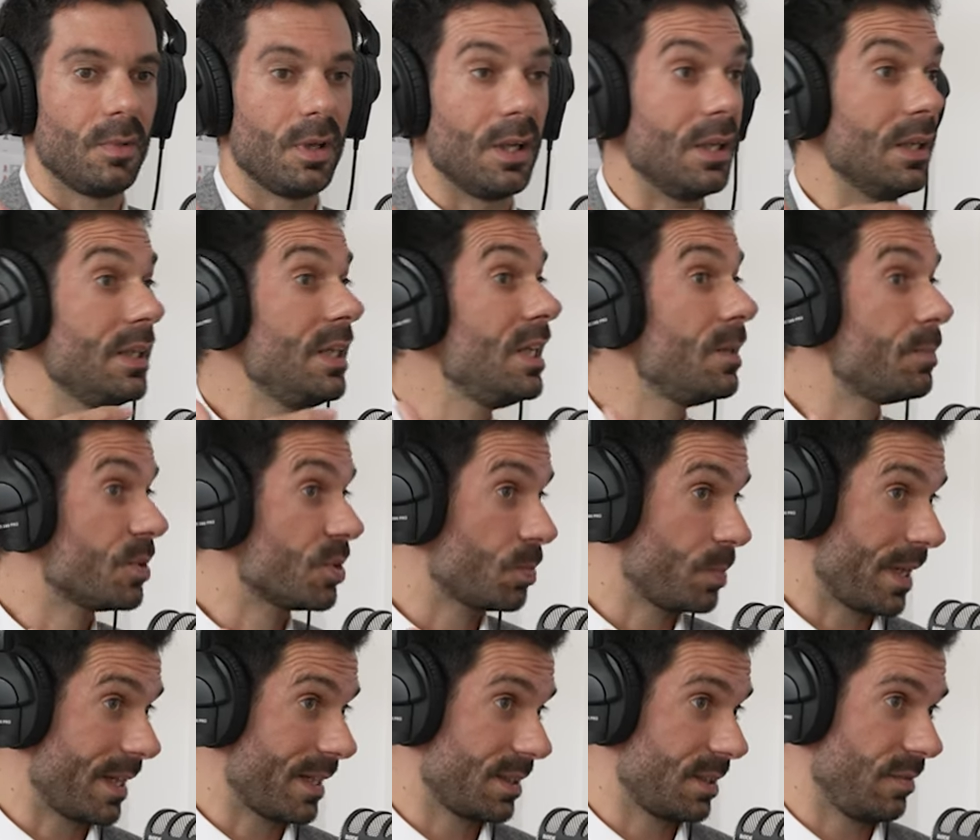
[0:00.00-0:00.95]
elite
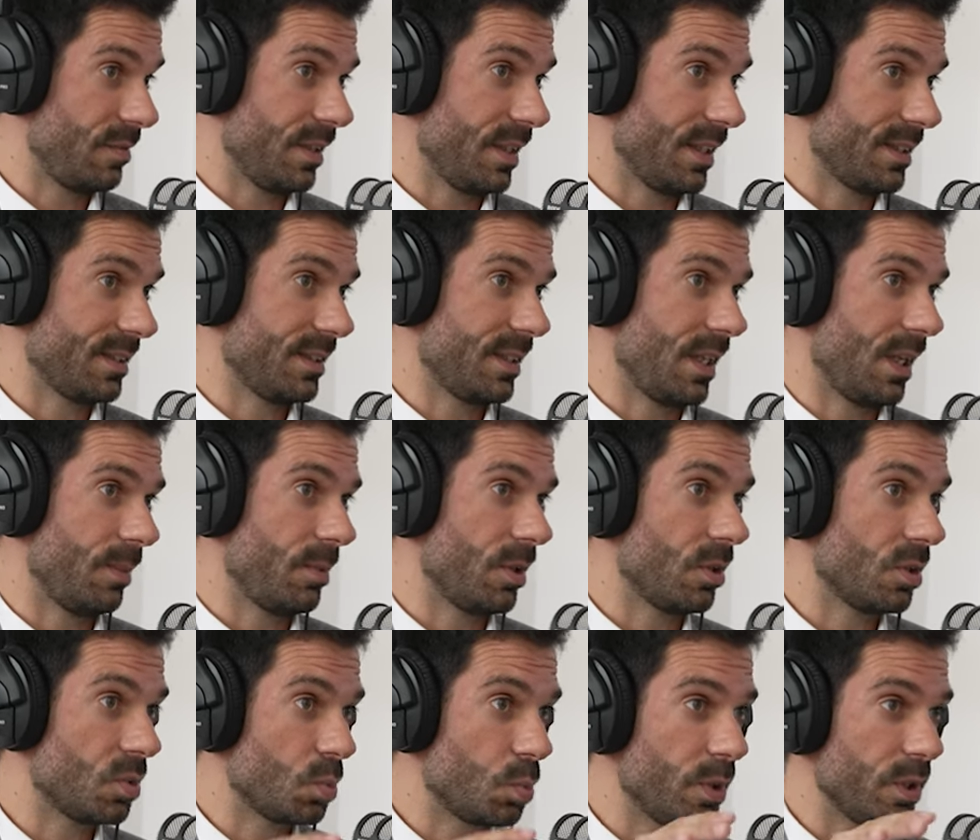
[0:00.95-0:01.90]
perspective, let's say,
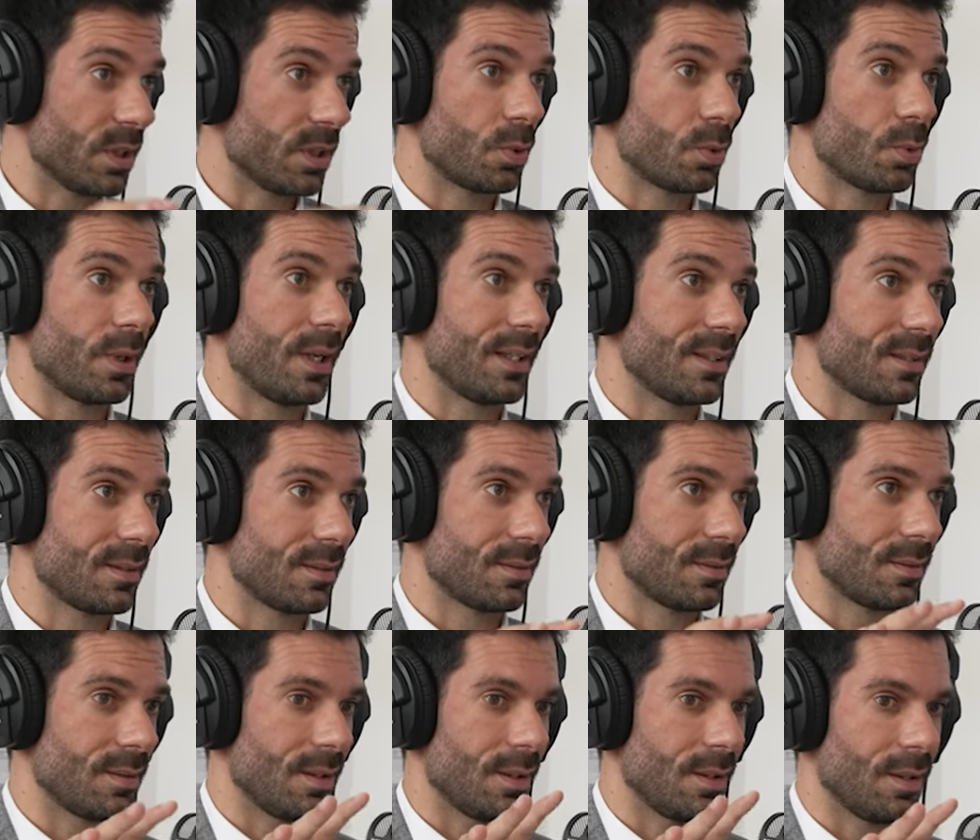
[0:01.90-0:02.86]
because we
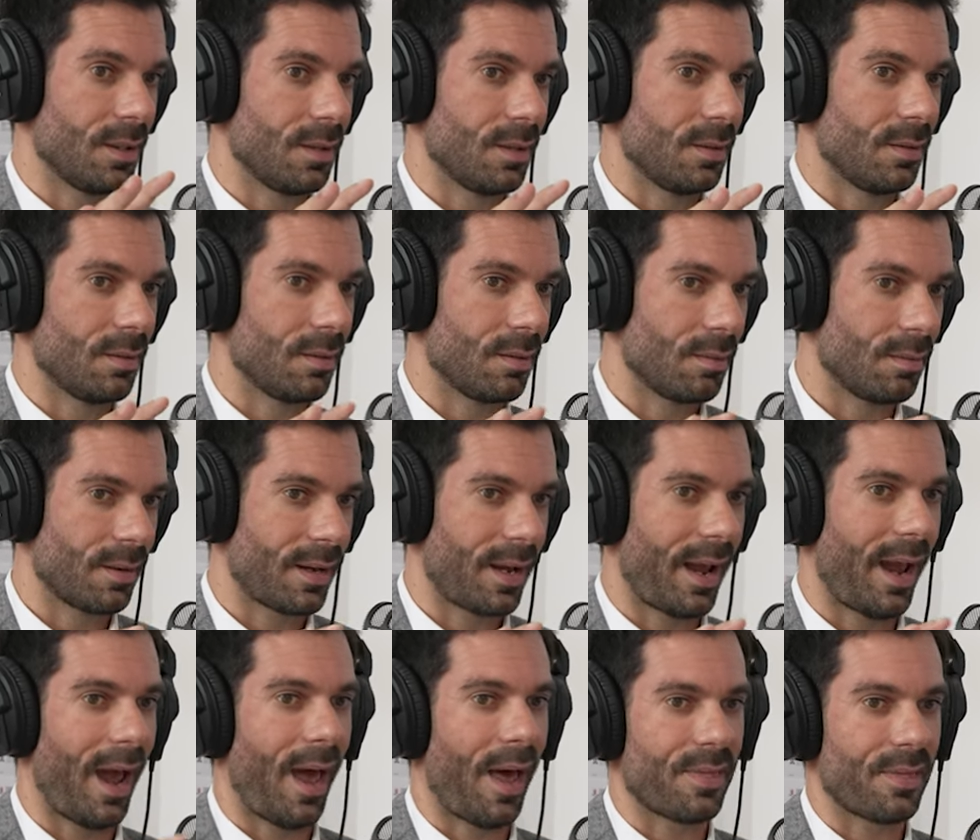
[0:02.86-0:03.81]
address uh,
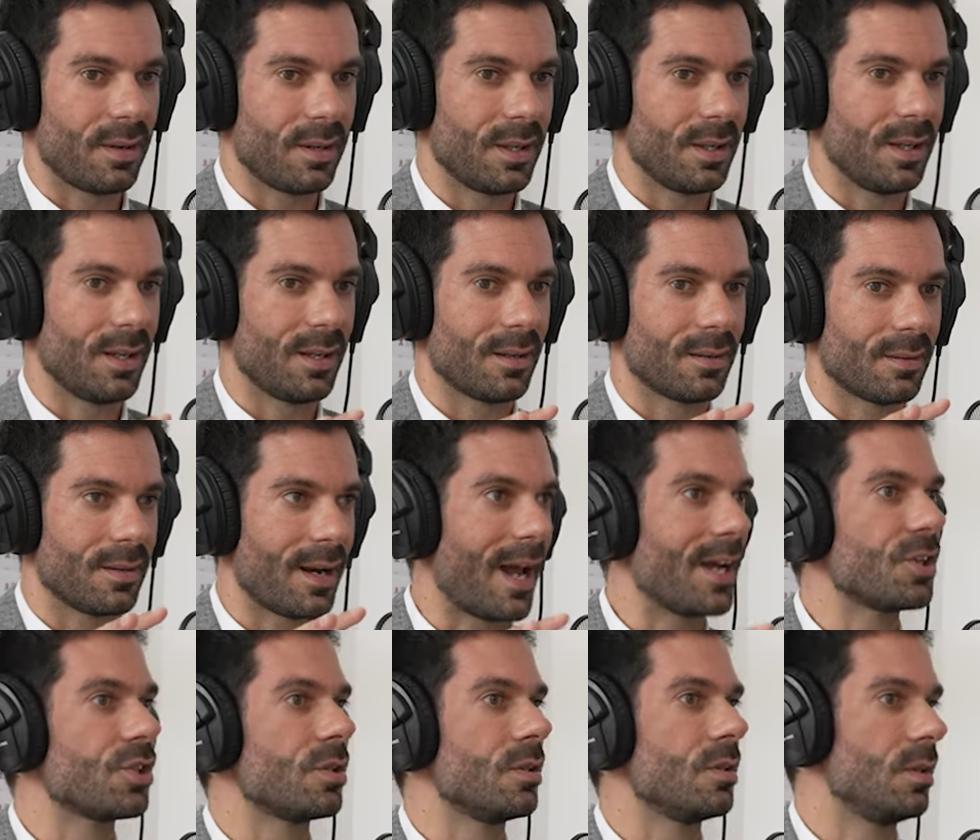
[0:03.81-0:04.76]
Catholic
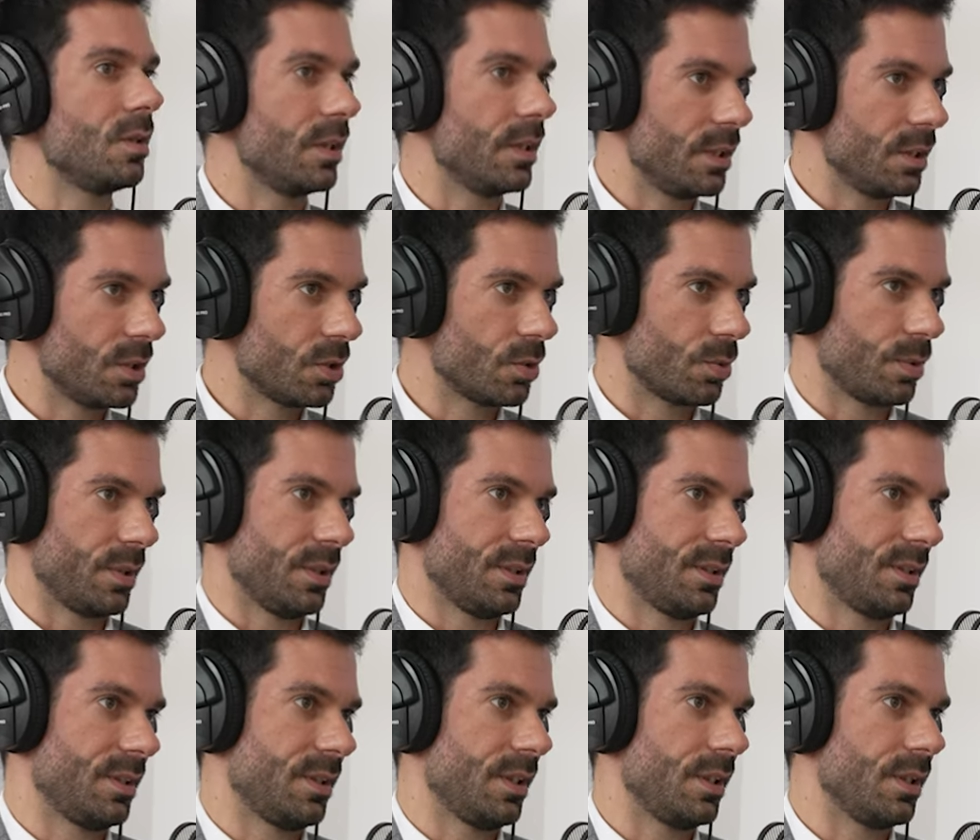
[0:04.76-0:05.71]
national
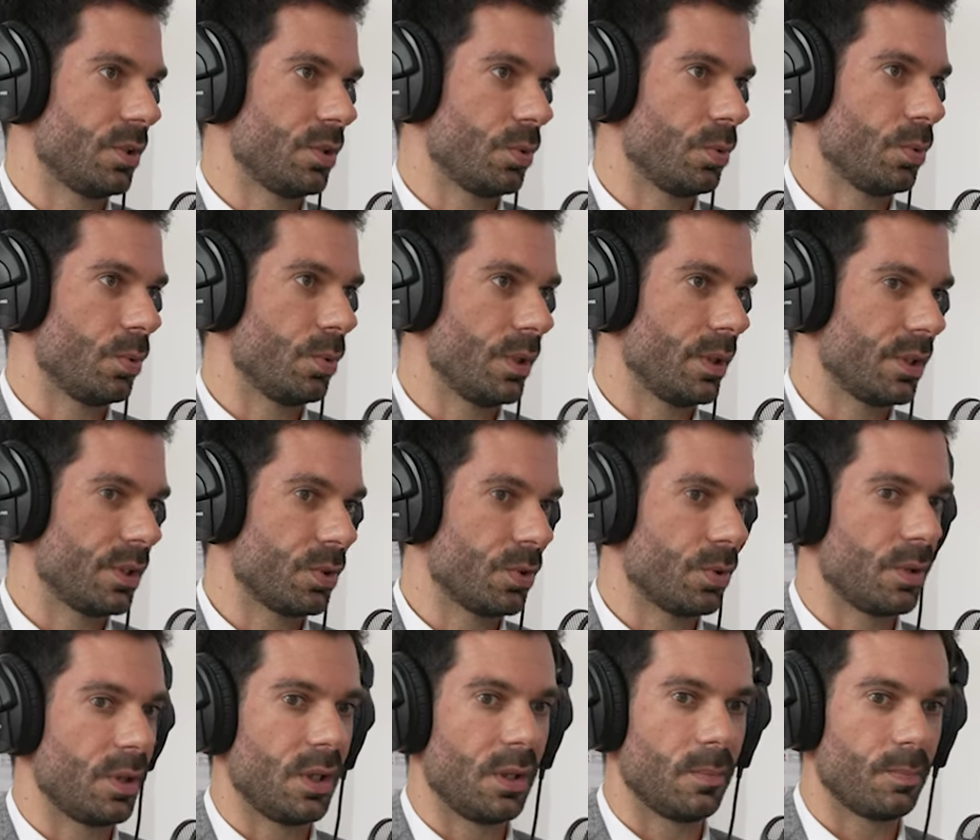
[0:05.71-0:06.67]
interests into
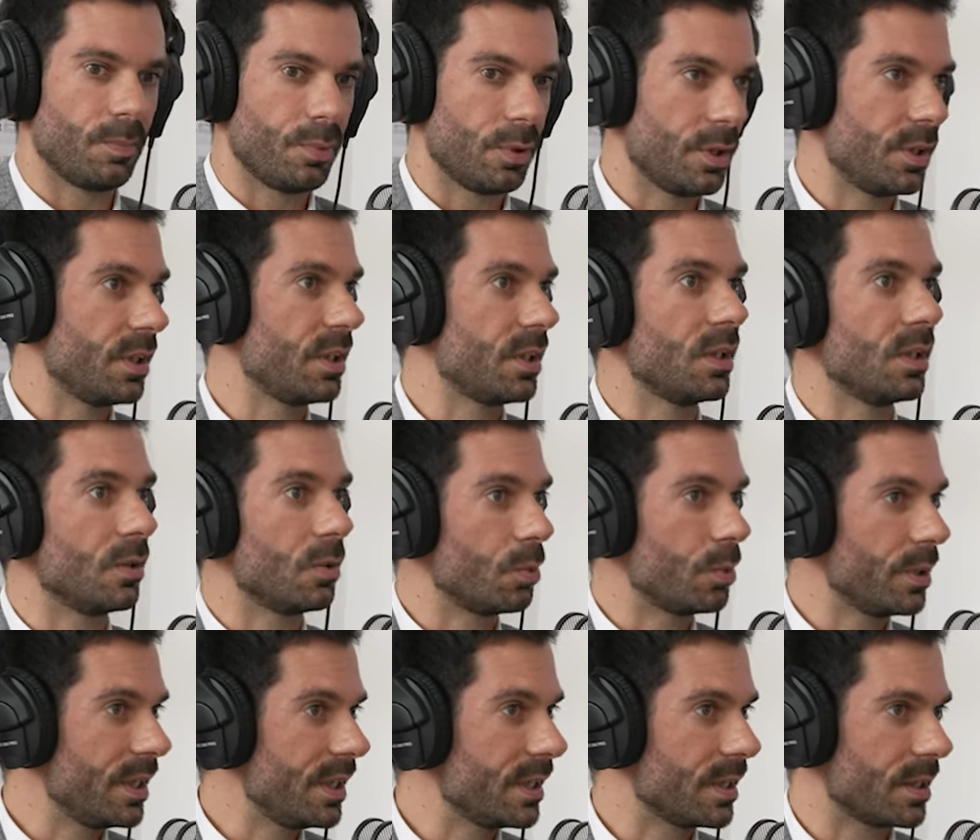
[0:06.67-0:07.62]
into the political
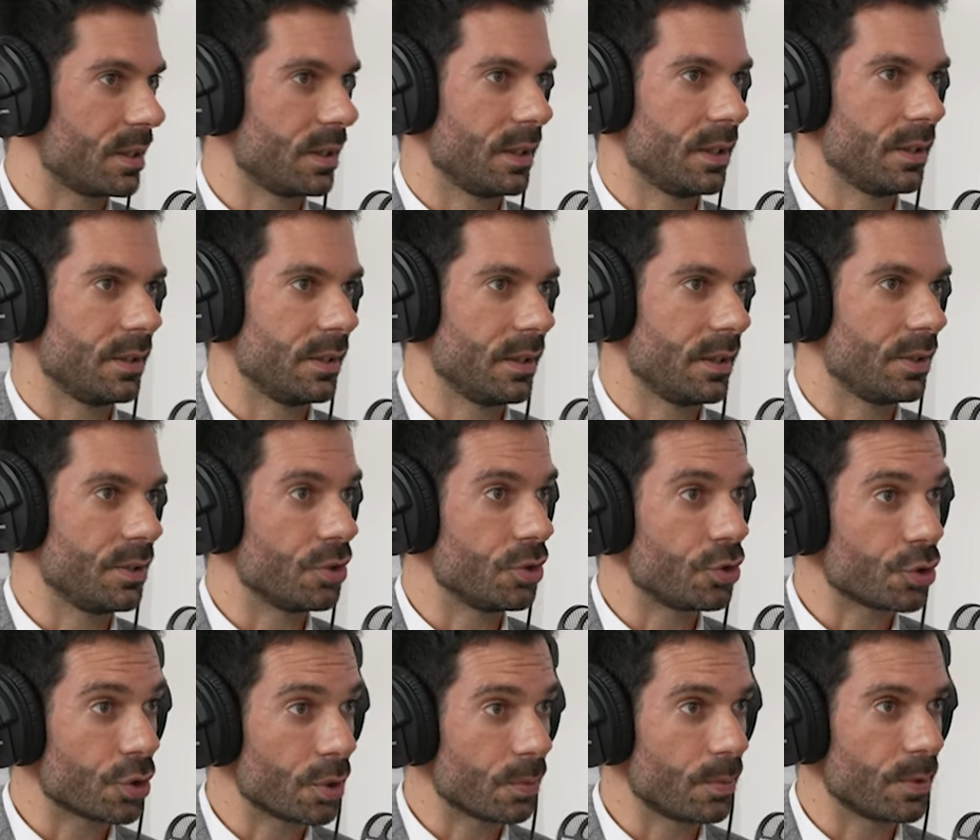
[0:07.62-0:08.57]
arena in, in
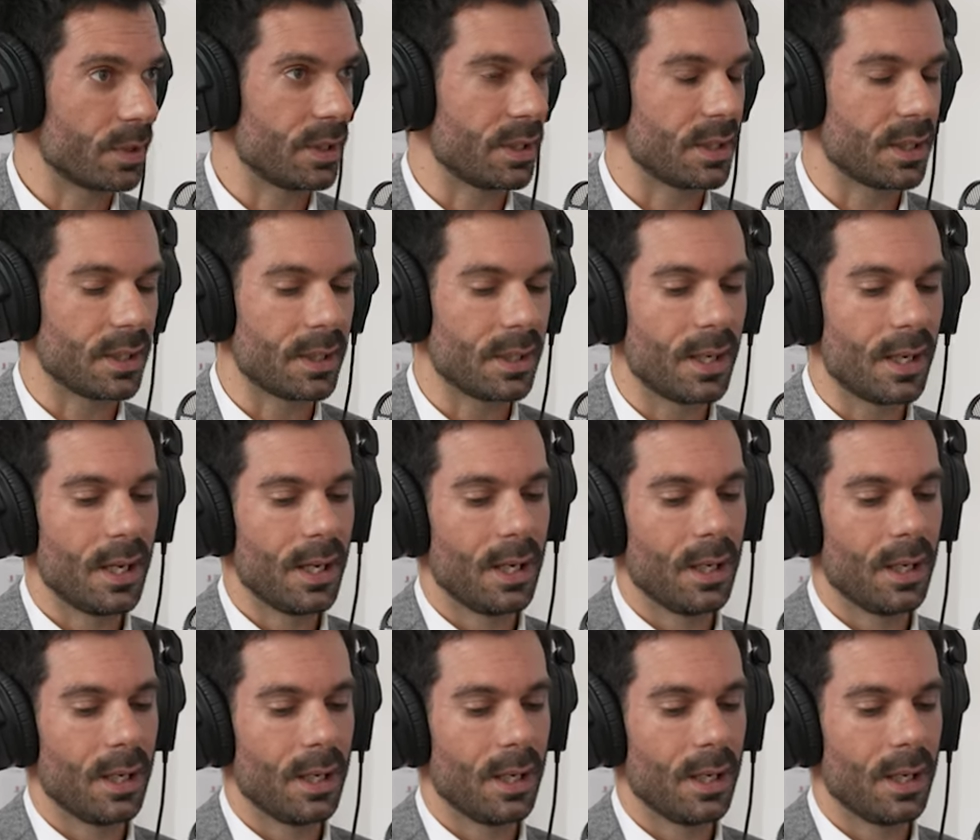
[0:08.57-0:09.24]
Germany,